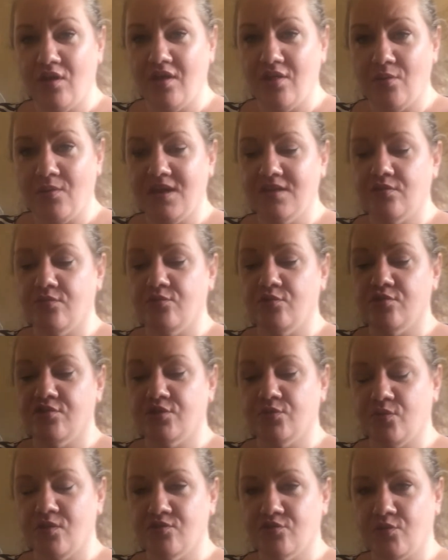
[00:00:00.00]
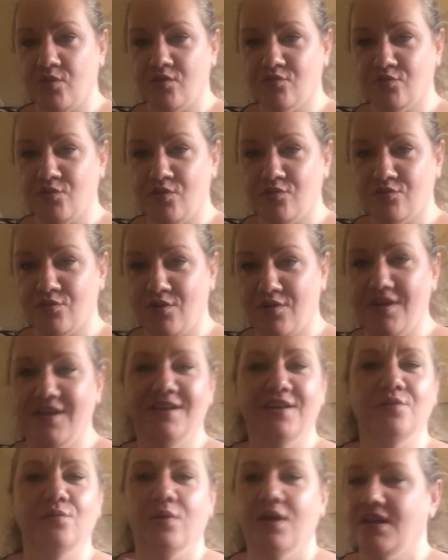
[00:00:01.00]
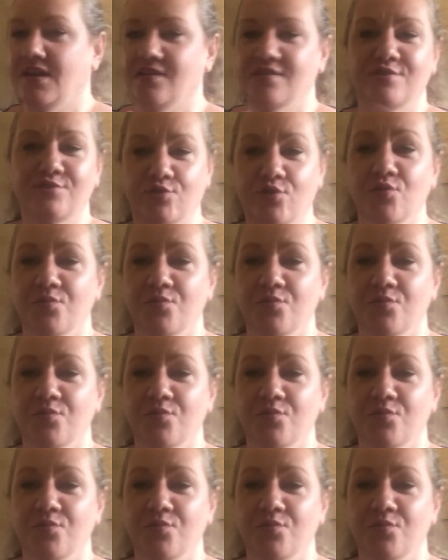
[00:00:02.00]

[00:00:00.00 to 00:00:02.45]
Otherwise I'll just squirt, squirt, squirt, squirt, you know, and it's too